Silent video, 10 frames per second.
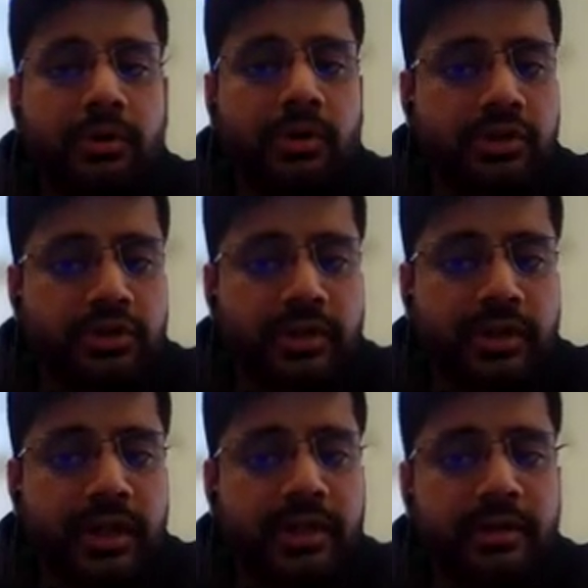production
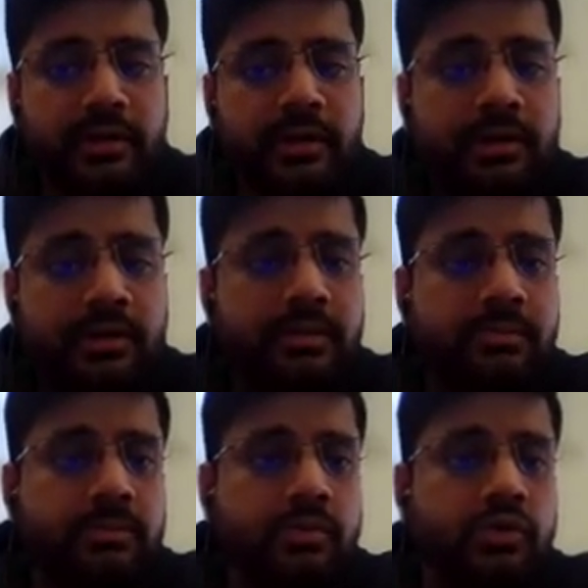tenant.
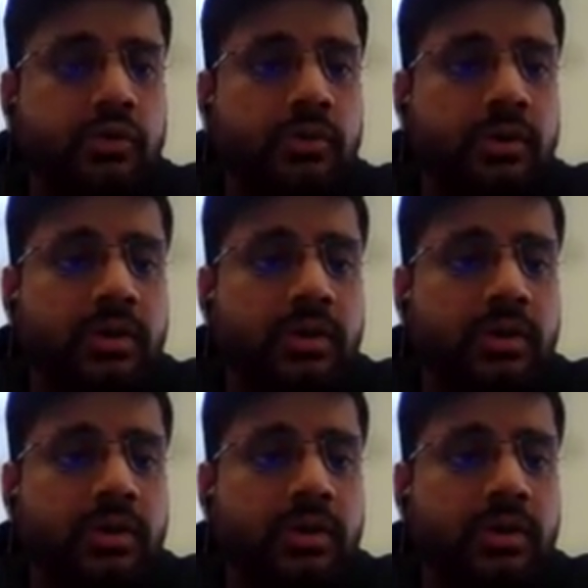So